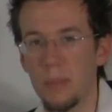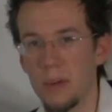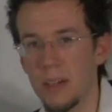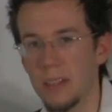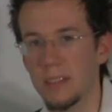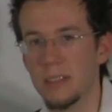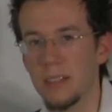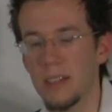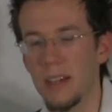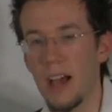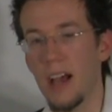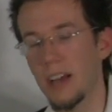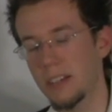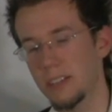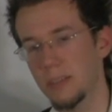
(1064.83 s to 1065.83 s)
But
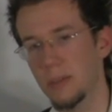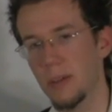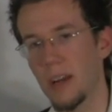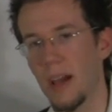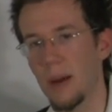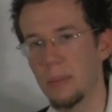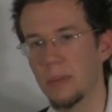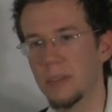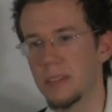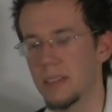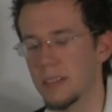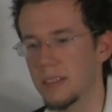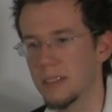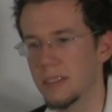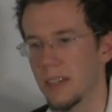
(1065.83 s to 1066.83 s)
actually what happened
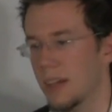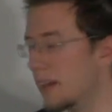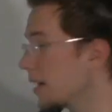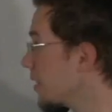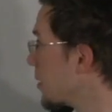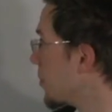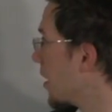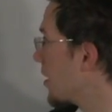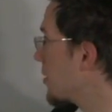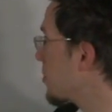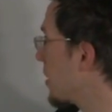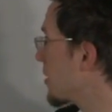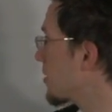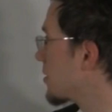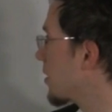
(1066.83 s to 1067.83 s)
is the minor
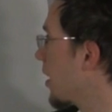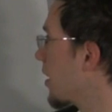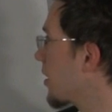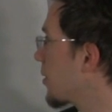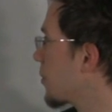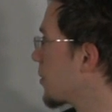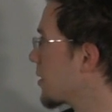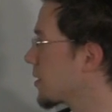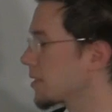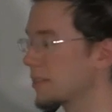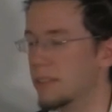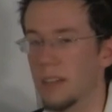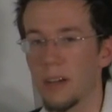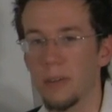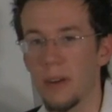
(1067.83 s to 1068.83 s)
pentatonic
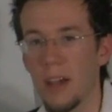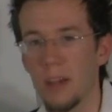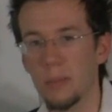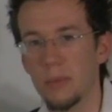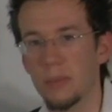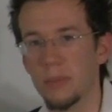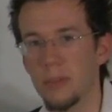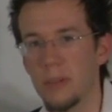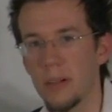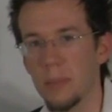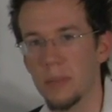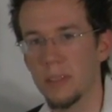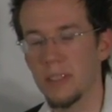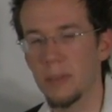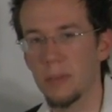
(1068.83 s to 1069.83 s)
was around before,
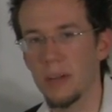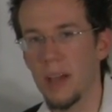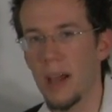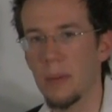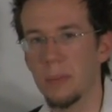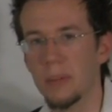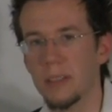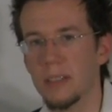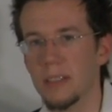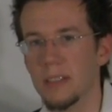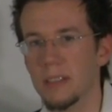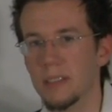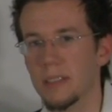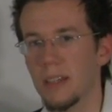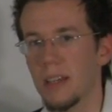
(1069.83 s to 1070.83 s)
but then what happened
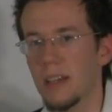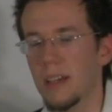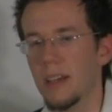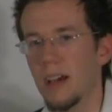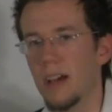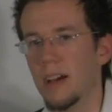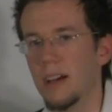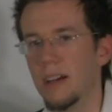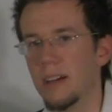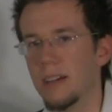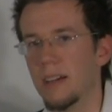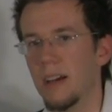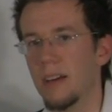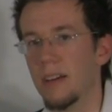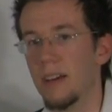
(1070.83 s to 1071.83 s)
is
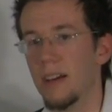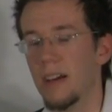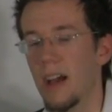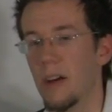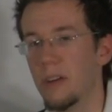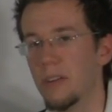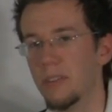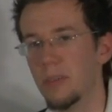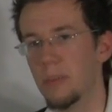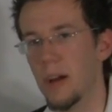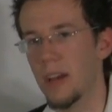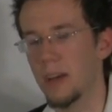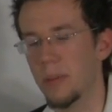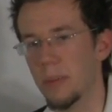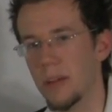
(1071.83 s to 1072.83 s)
out of the
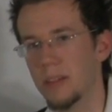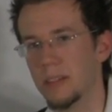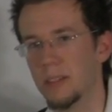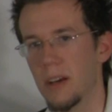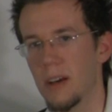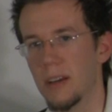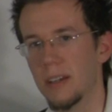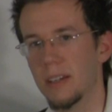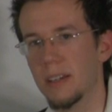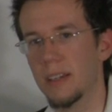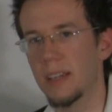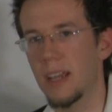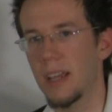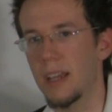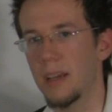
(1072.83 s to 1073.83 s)
minor
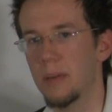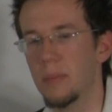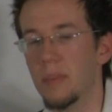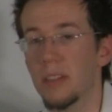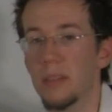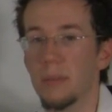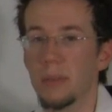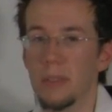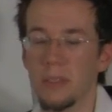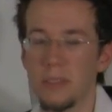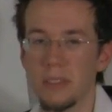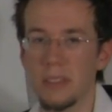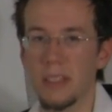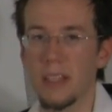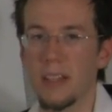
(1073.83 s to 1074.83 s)
pentatonic came the
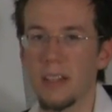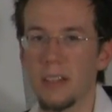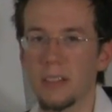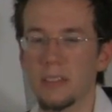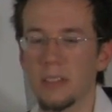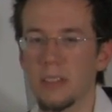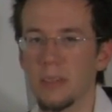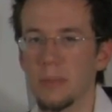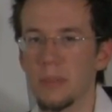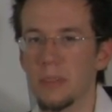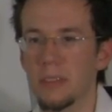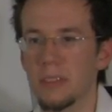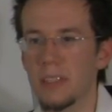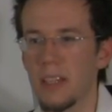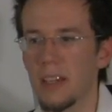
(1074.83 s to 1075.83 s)
blues scale. So the
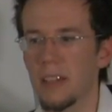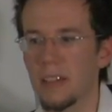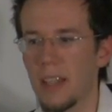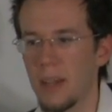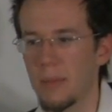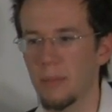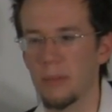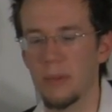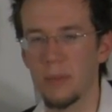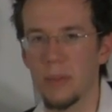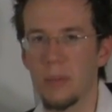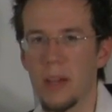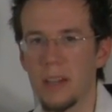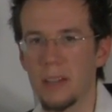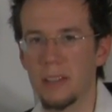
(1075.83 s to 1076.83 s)
blues scale came from
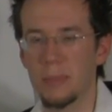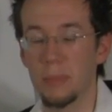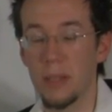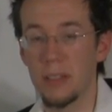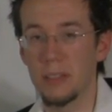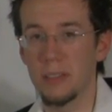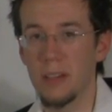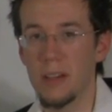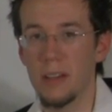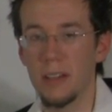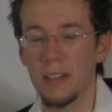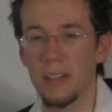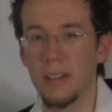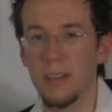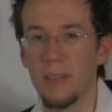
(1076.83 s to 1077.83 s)
the minor
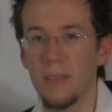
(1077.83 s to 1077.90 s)
pentatonic.